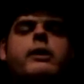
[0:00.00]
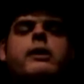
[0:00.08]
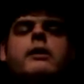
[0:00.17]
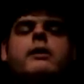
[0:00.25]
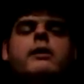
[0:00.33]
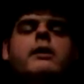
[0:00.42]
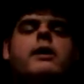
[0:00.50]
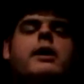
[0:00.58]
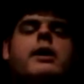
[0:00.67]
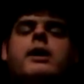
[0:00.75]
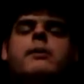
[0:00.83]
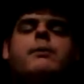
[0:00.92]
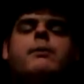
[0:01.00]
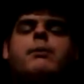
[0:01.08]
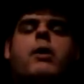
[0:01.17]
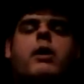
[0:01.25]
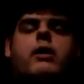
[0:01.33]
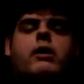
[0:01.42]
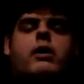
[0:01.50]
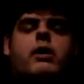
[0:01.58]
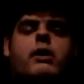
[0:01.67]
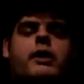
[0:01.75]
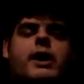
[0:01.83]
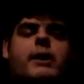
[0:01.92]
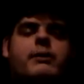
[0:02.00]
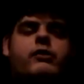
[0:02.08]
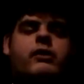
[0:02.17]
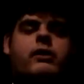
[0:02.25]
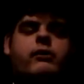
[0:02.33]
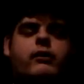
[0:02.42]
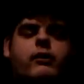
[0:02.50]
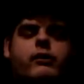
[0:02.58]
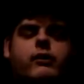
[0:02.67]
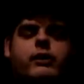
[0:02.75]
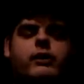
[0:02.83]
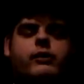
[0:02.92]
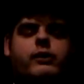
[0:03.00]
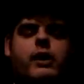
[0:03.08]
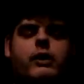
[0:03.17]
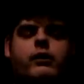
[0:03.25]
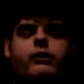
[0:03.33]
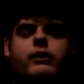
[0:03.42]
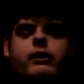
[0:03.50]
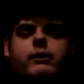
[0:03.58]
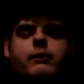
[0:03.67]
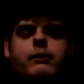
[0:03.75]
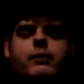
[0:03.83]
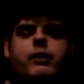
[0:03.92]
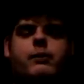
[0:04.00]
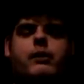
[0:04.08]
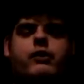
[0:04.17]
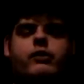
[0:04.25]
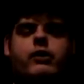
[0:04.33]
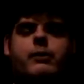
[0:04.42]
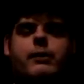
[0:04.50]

I bought it on Amazon for $42 and a little bit of shipping.